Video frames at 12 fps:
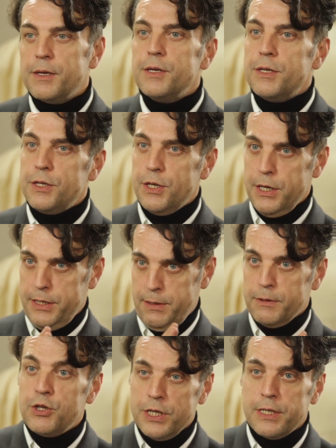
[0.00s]

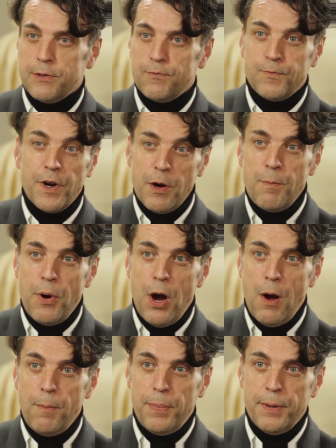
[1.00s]
she's a very
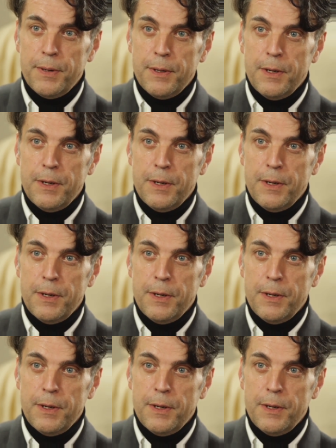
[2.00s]
pop.